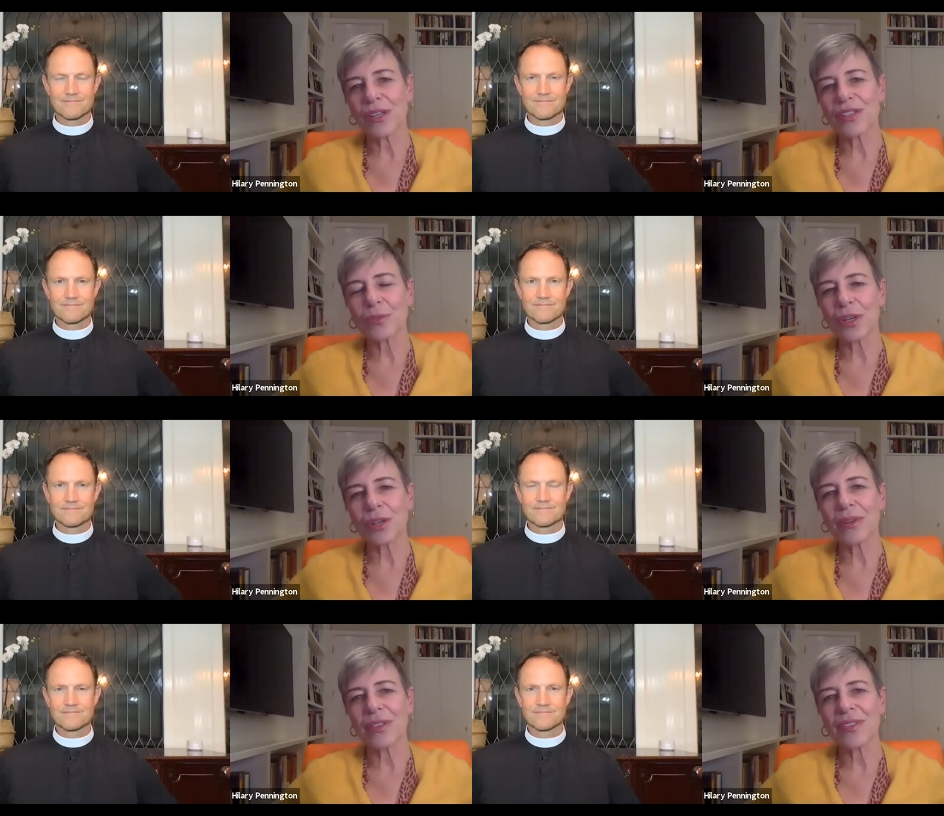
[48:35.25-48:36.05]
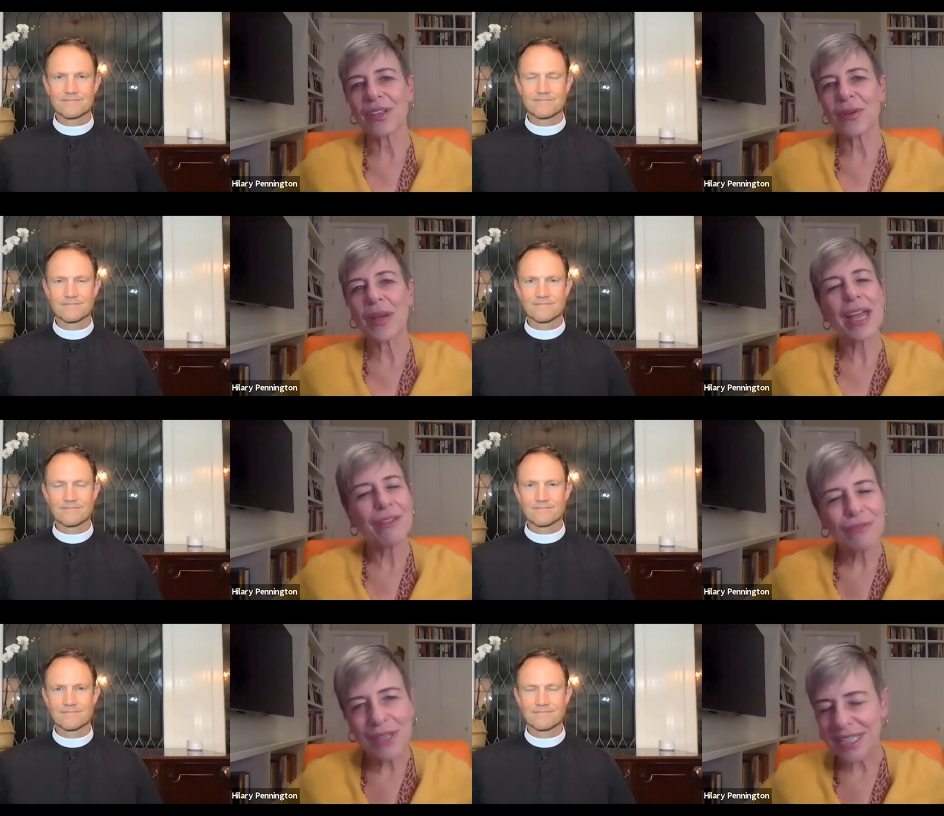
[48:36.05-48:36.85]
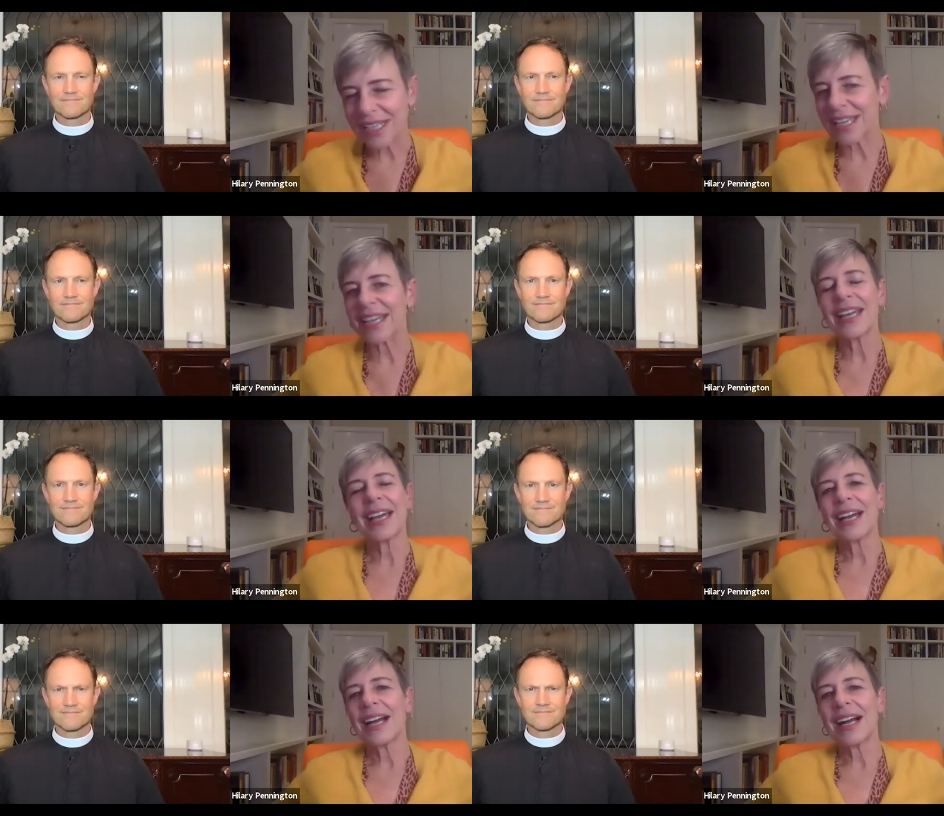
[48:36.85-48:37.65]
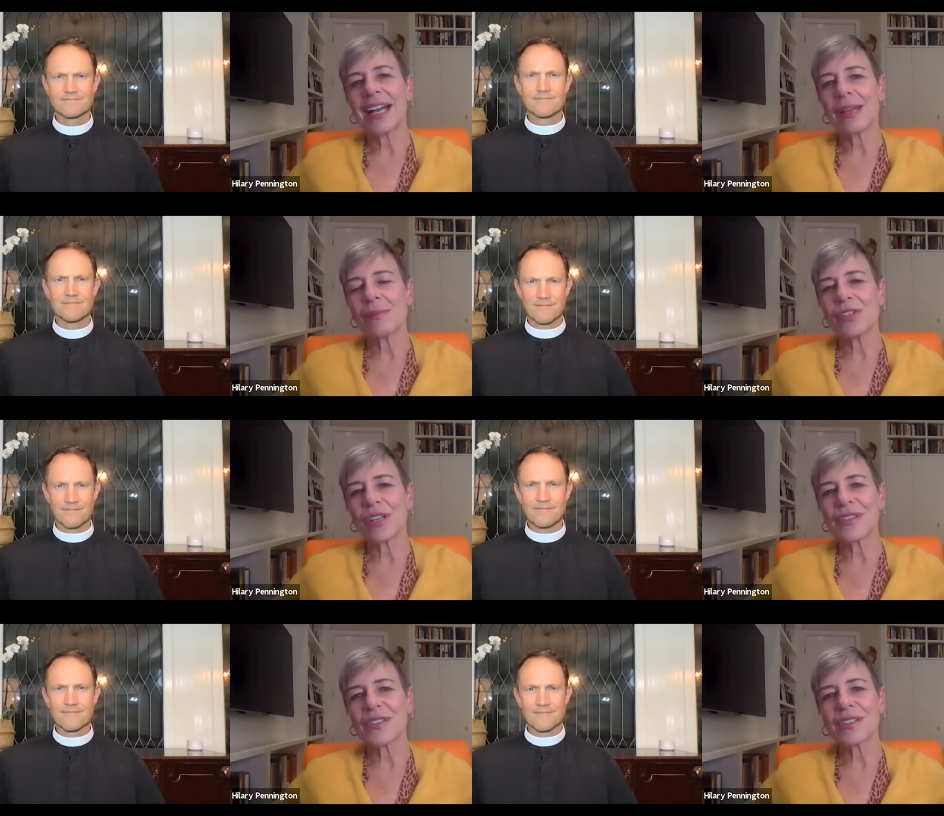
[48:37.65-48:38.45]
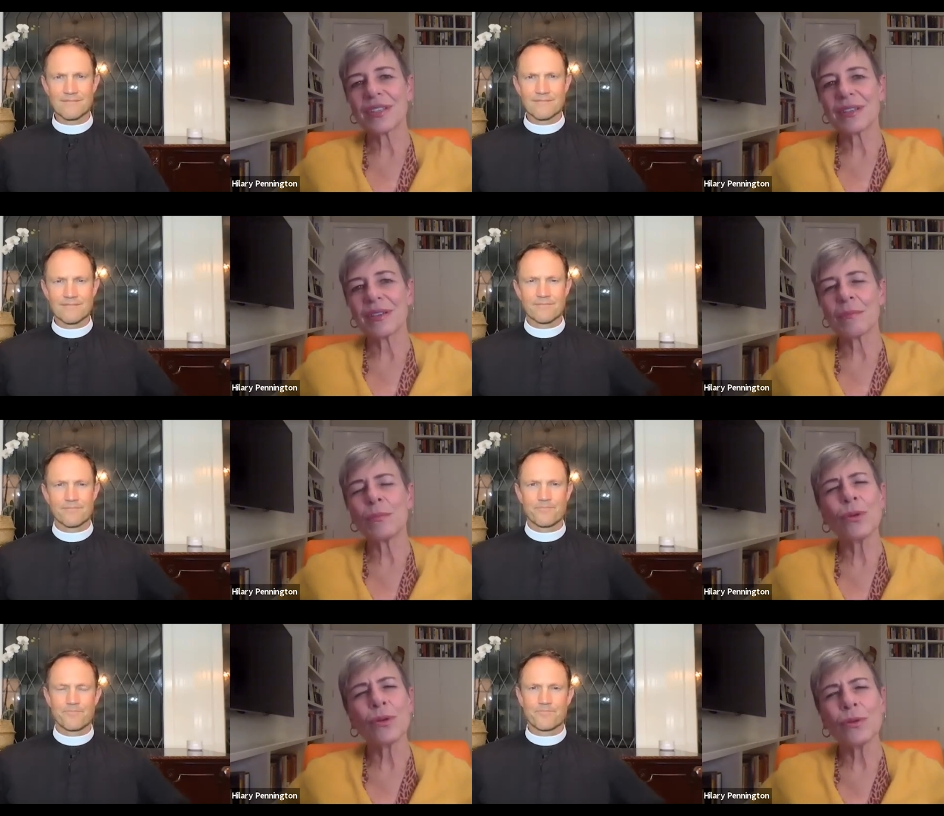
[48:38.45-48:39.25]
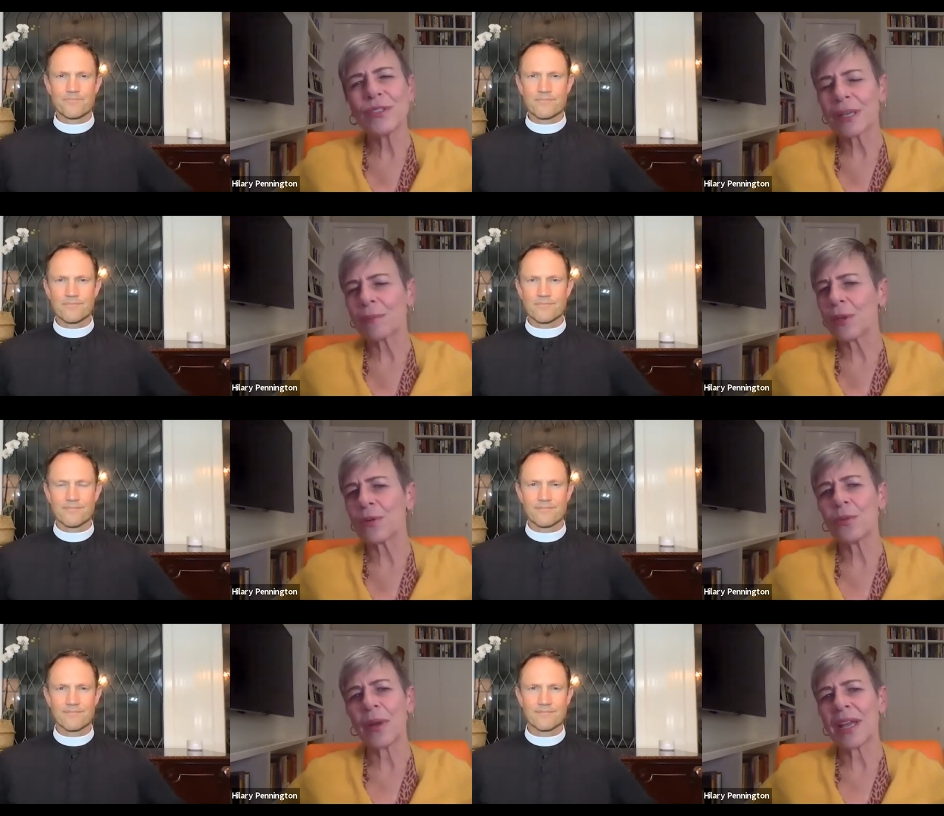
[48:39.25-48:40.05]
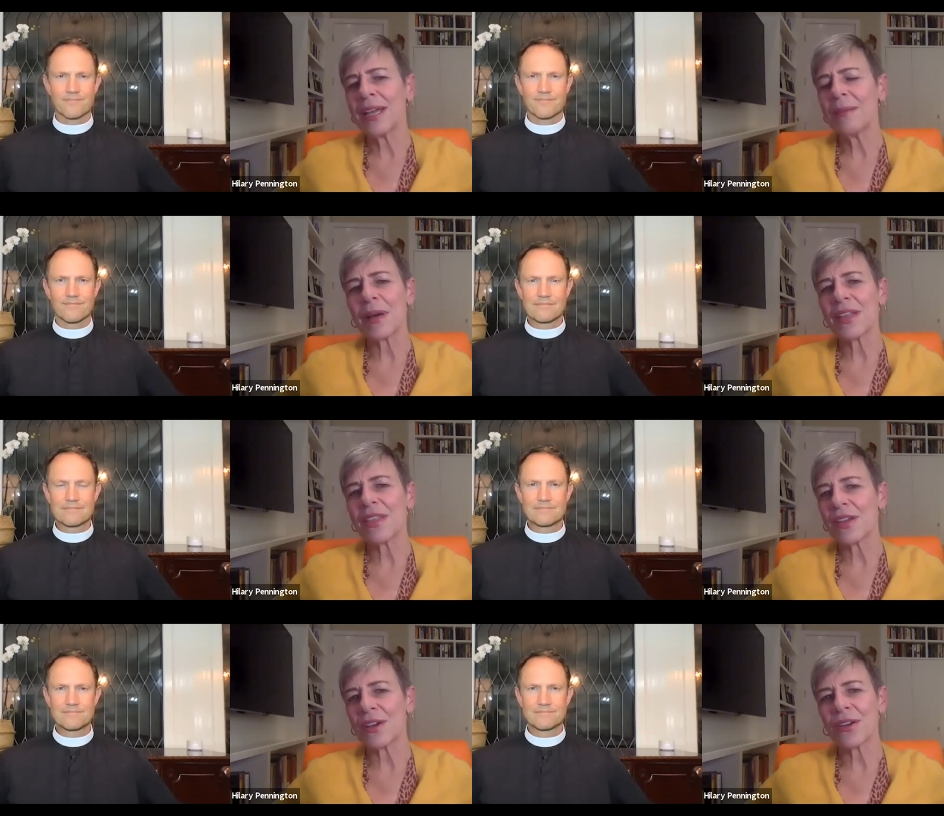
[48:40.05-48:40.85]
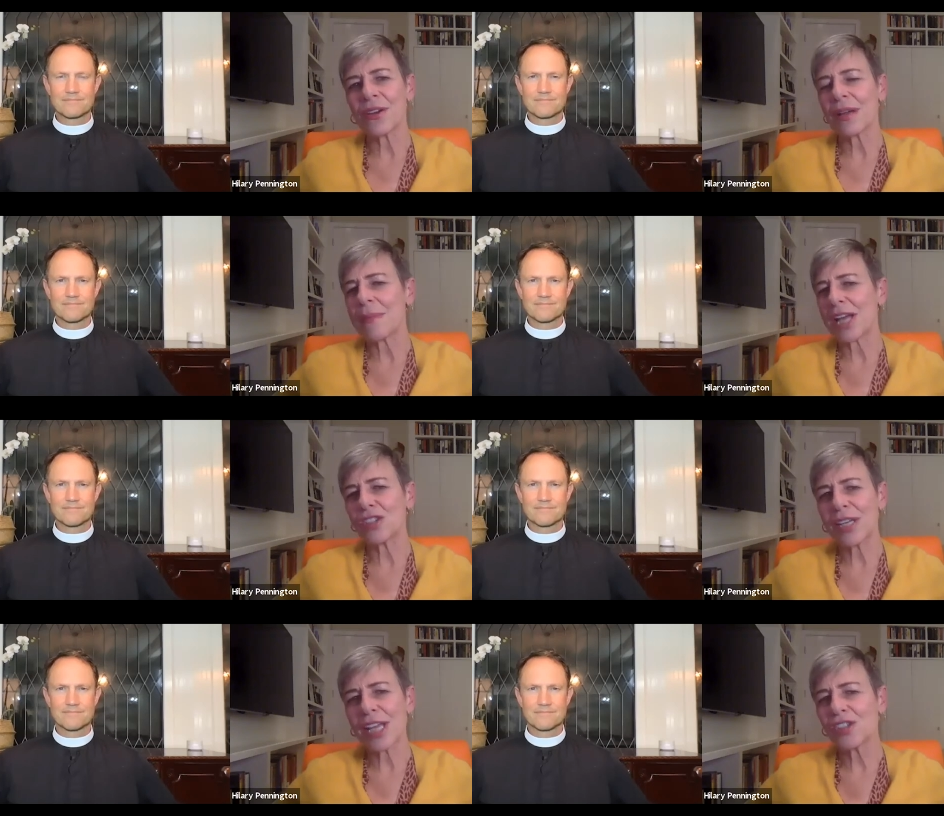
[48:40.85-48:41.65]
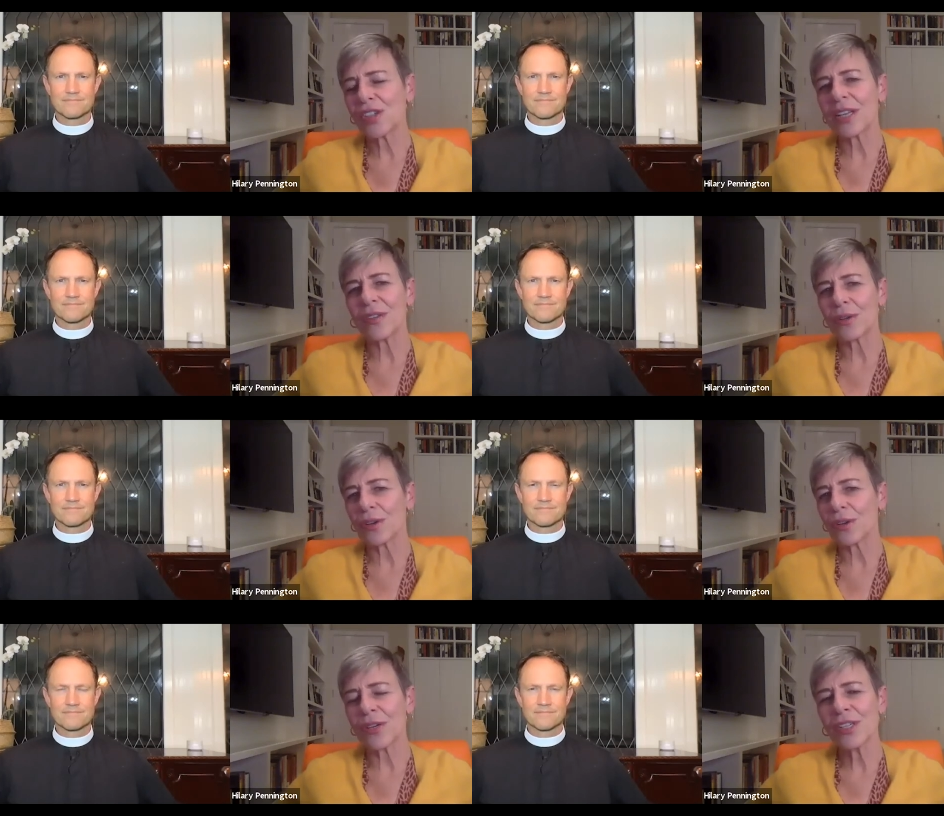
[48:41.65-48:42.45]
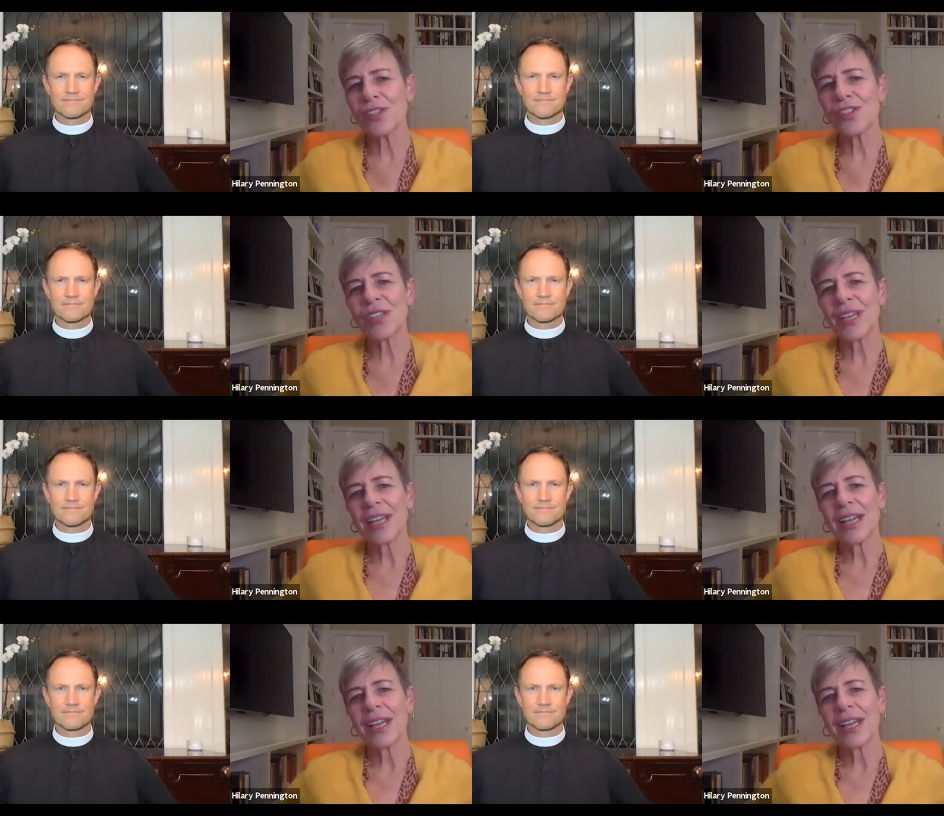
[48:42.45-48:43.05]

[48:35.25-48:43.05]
Speaker 1: and to work with. You know, every day, I am just moved and blown away by their imagination and their courage,